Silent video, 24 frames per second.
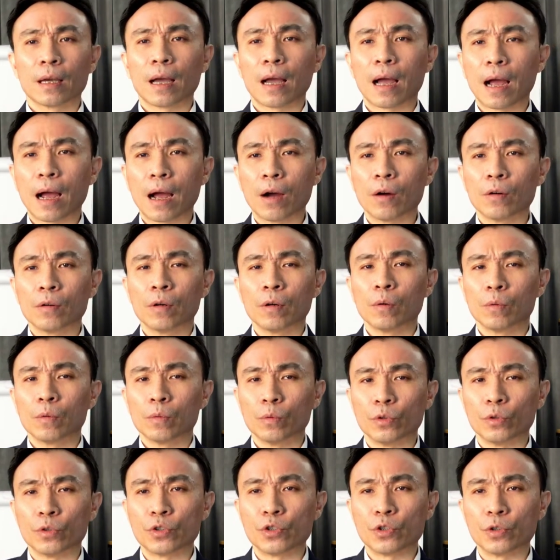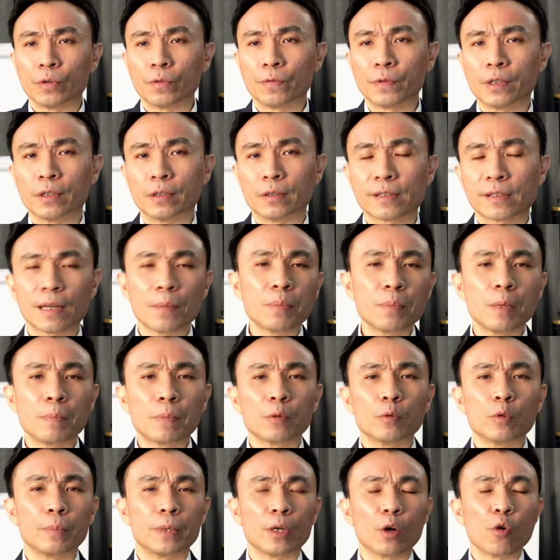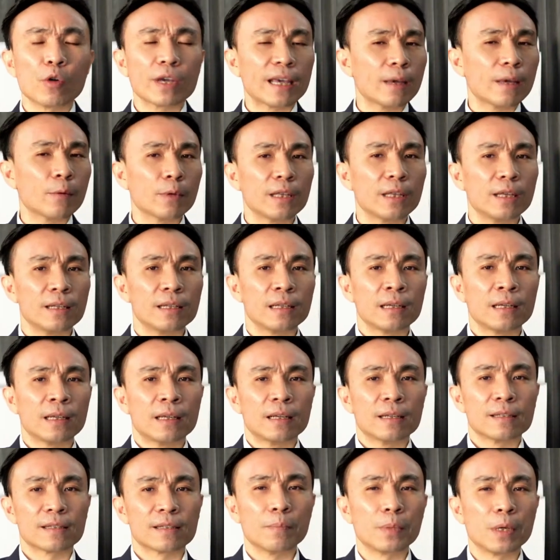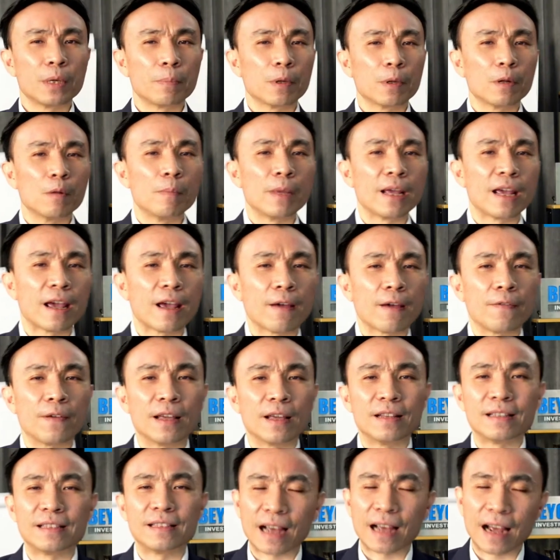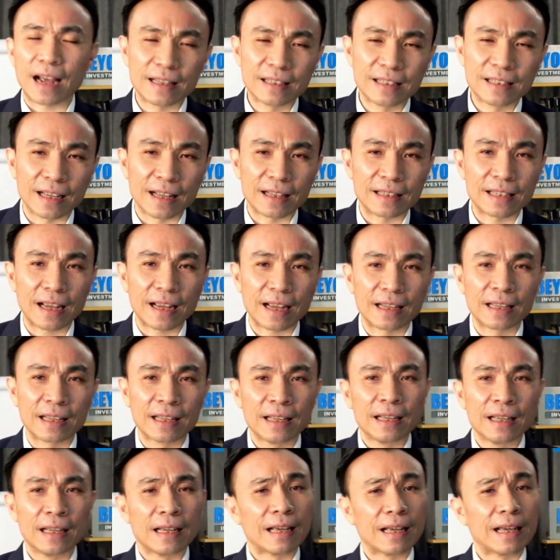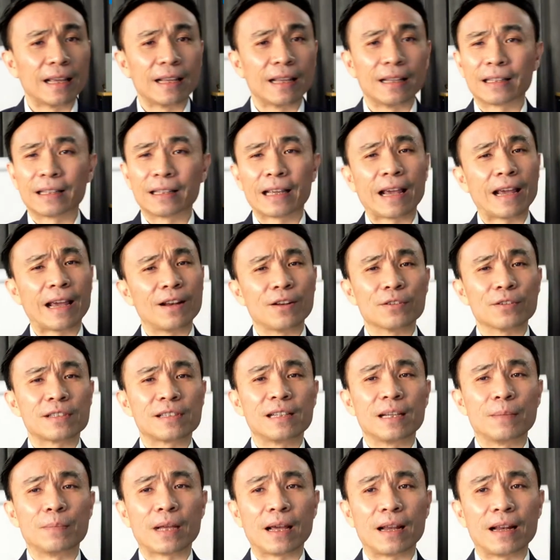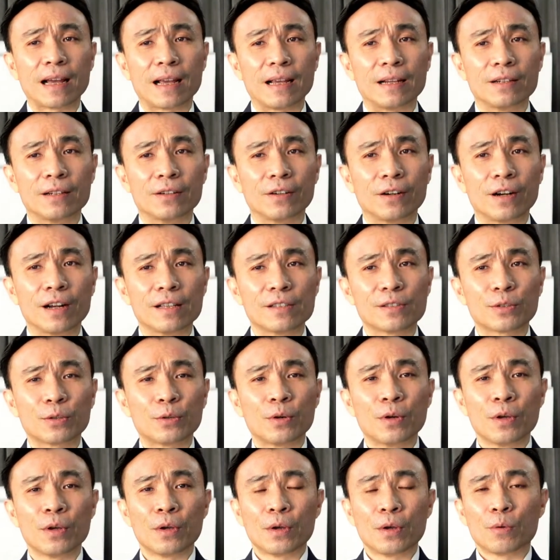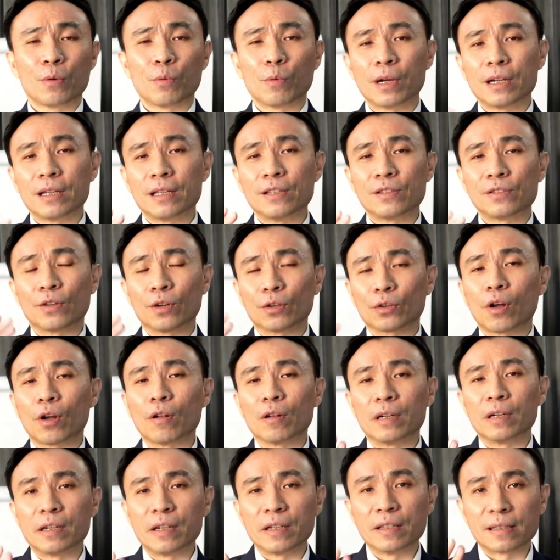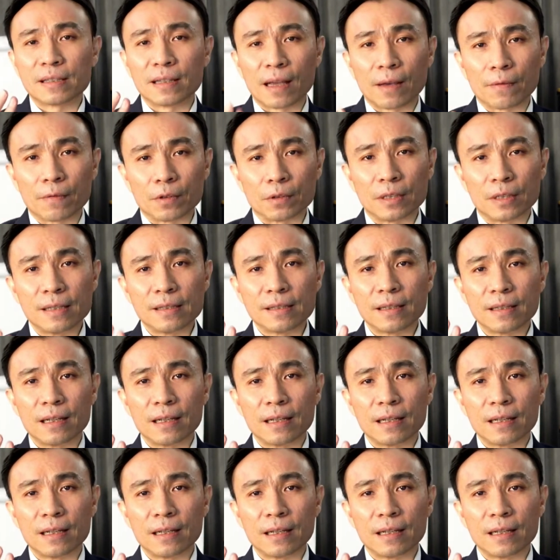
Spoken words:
How would you feel? Some people will be okay with it. Some people may have anxiety attack and cannot sleep that night, right? So what is your tolerance level?